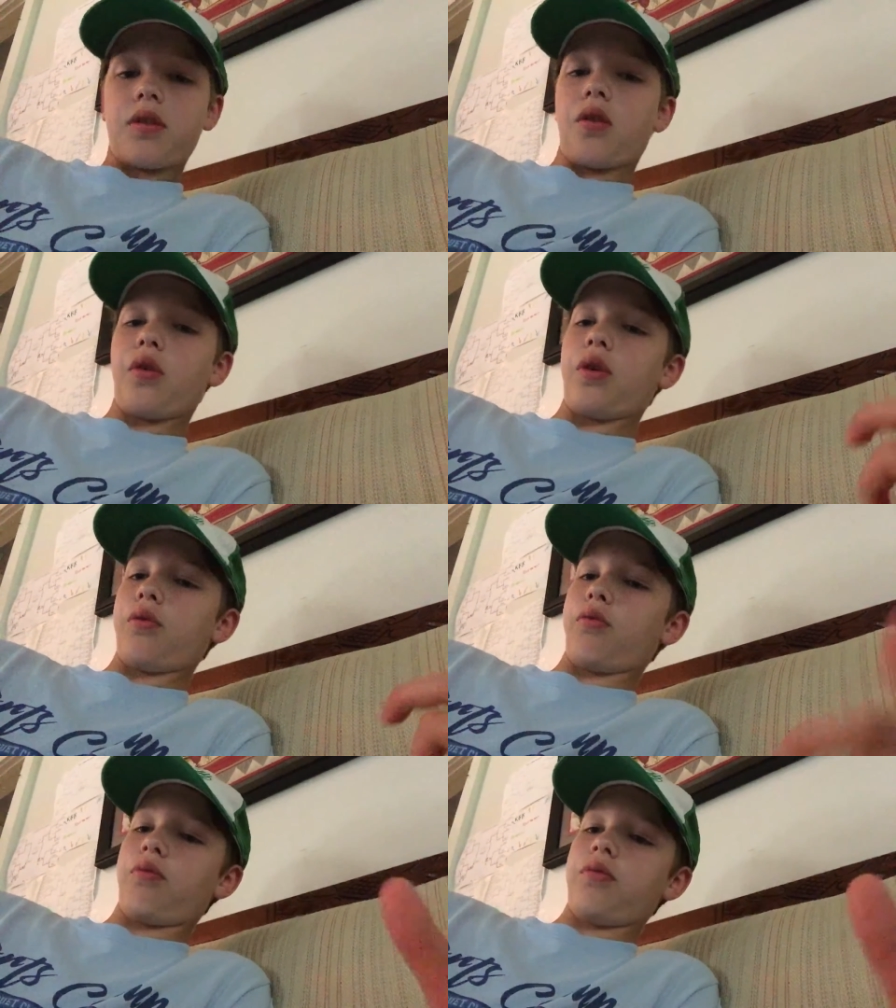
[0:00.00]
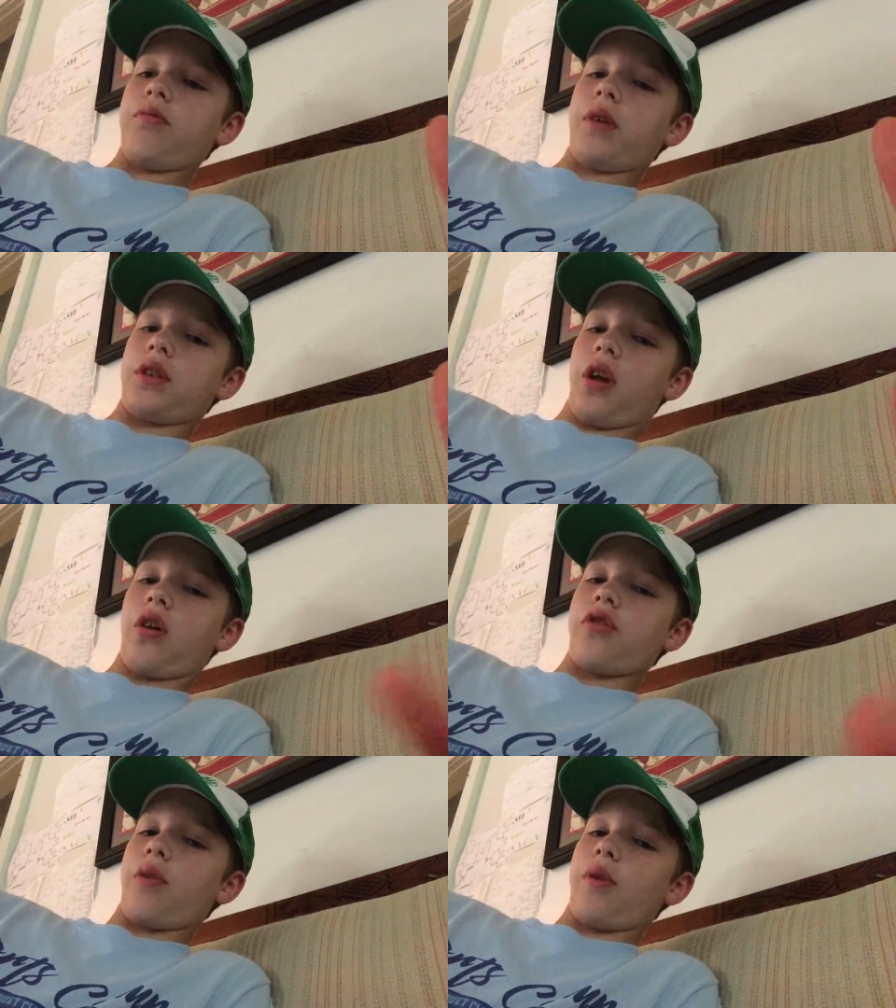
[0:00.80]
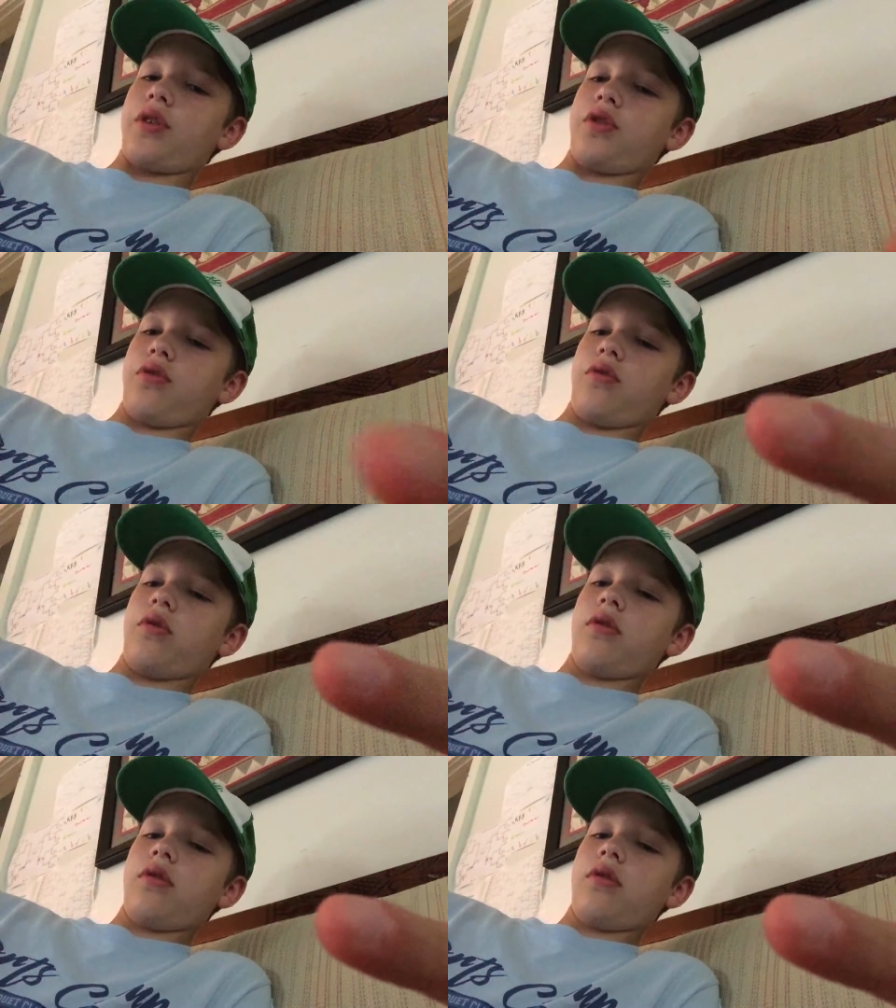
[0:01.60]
Go to the McDonald's I went to.